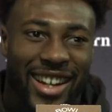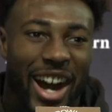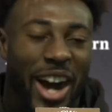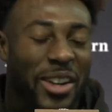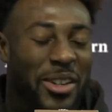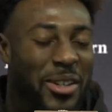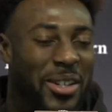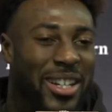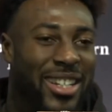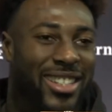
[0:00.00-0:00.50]
I
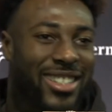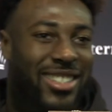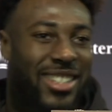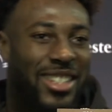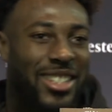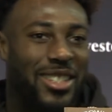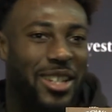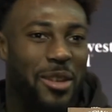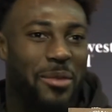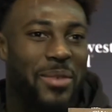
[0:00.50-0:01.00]
don't know.
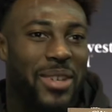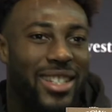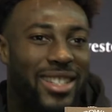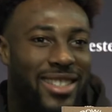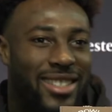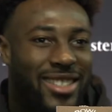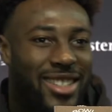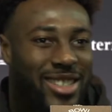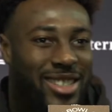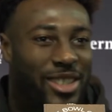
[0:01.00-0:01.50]
It's gonna be
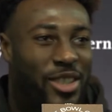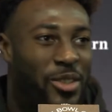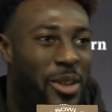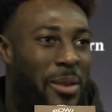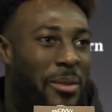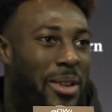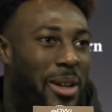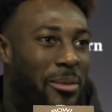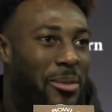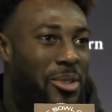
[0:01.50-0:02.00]
just a
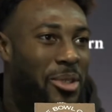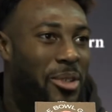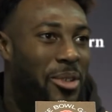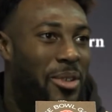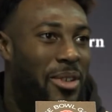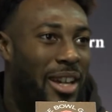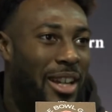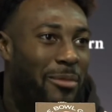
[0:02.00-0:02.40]
dream come true,